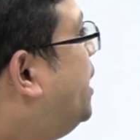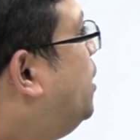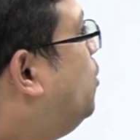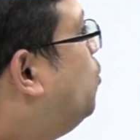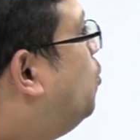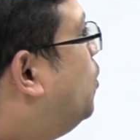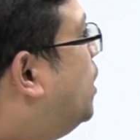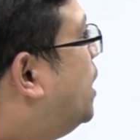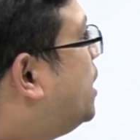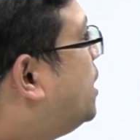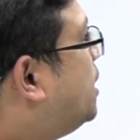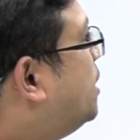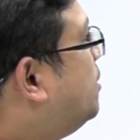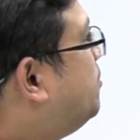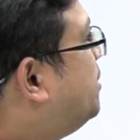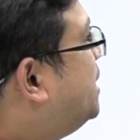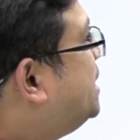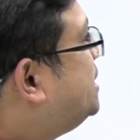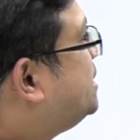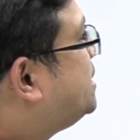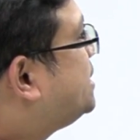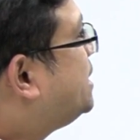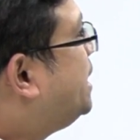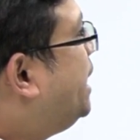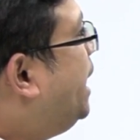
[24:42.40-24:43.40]
in water by
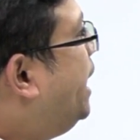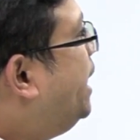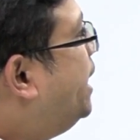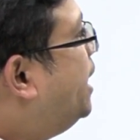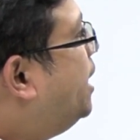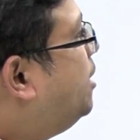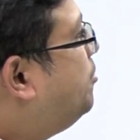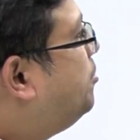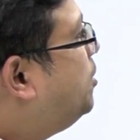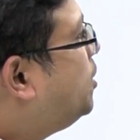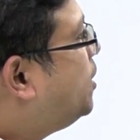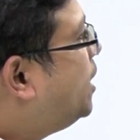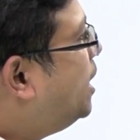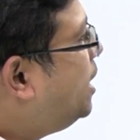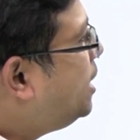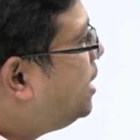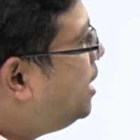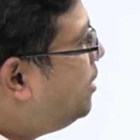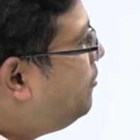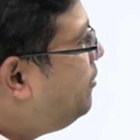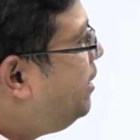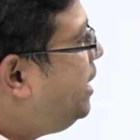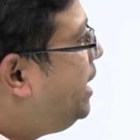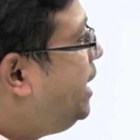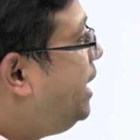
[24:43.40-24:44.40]
skin and buccal
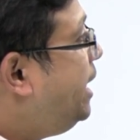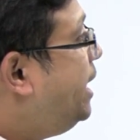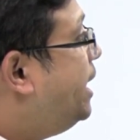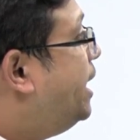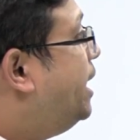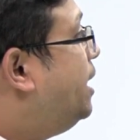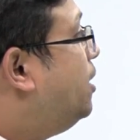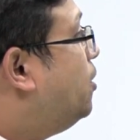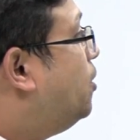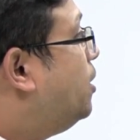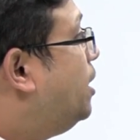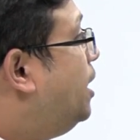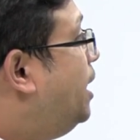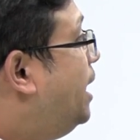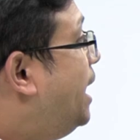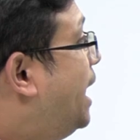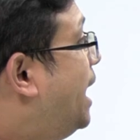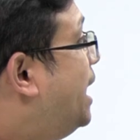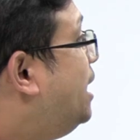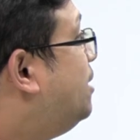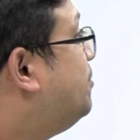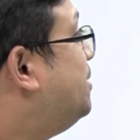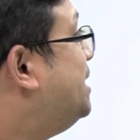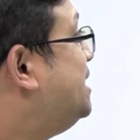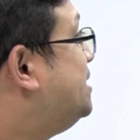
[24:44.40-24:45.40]
cavity and on
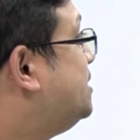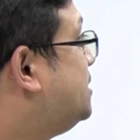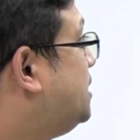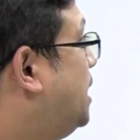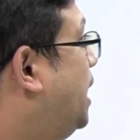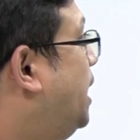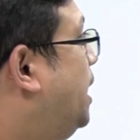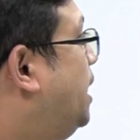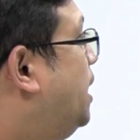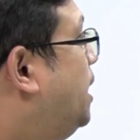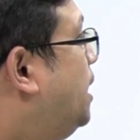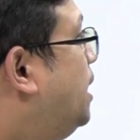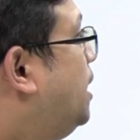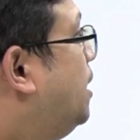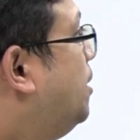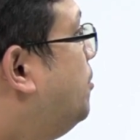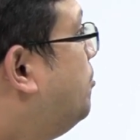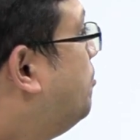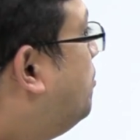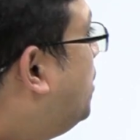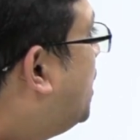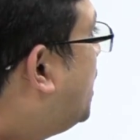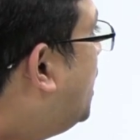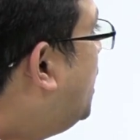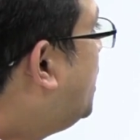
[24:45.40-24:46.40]
land by skin,
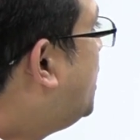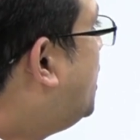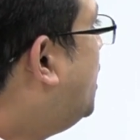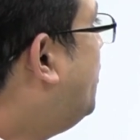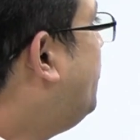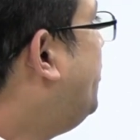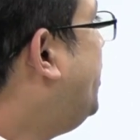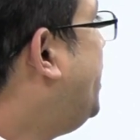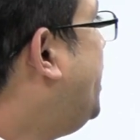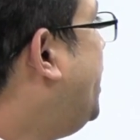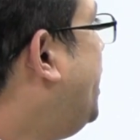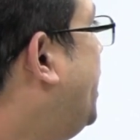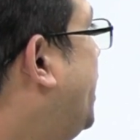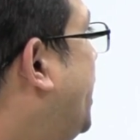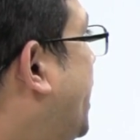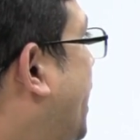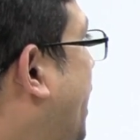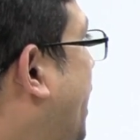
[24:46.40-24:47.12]
buccal cavity